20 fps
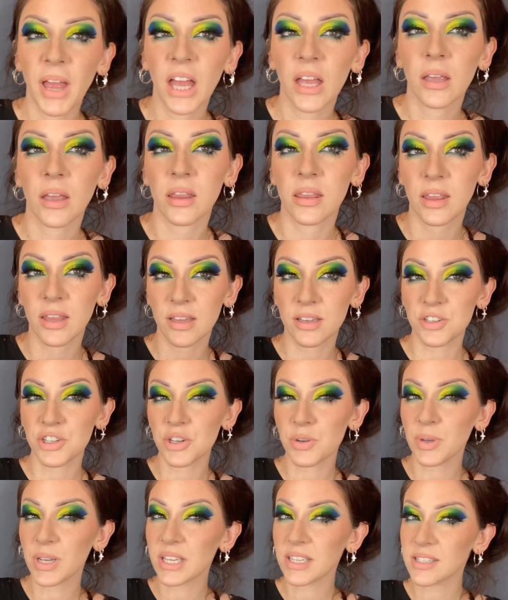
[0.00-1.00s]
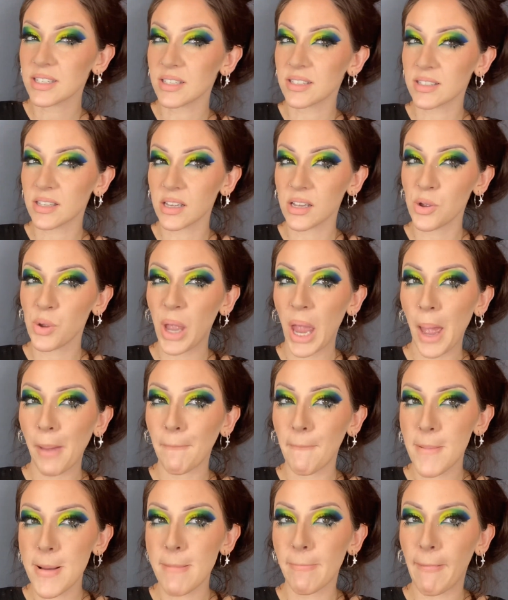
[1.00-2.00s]
Okay, the issue is that you can't
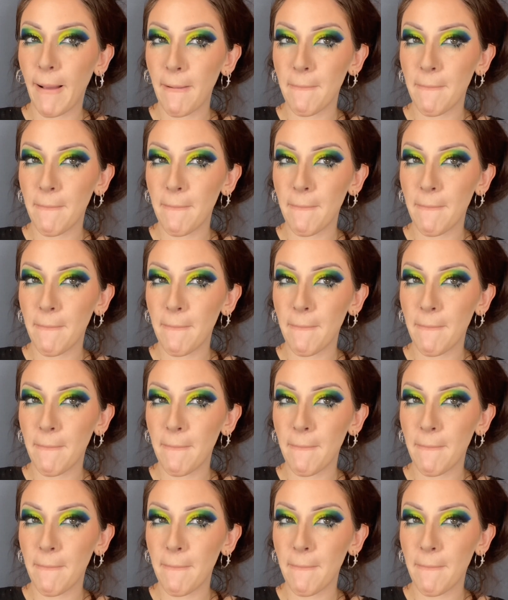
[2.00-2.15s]
move